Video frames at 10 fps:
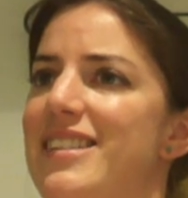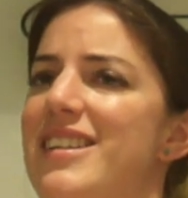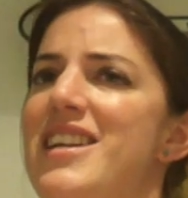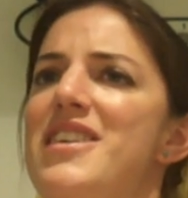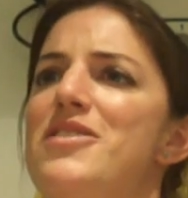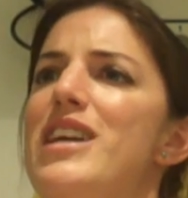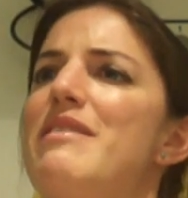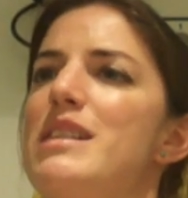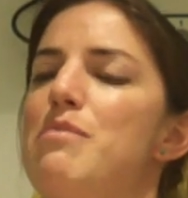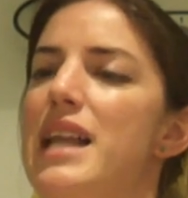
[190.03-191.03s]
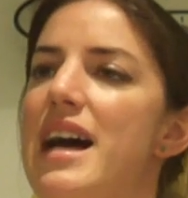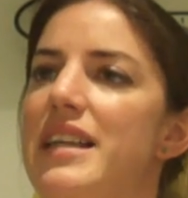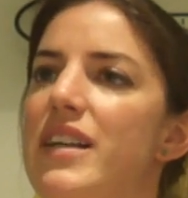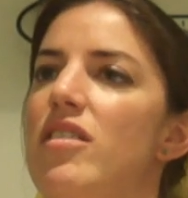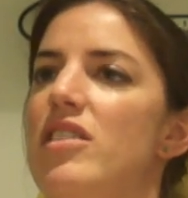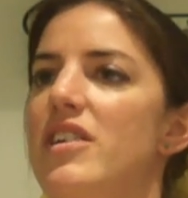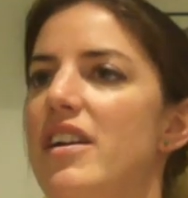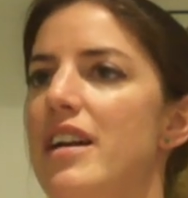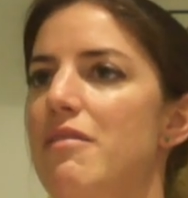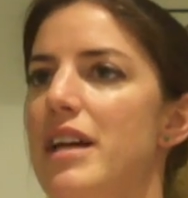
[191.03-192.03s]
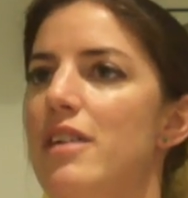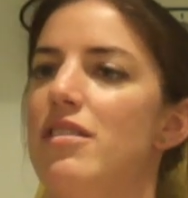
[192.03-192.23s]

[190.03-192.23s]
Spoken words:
and not having to plan, you know, are you going away,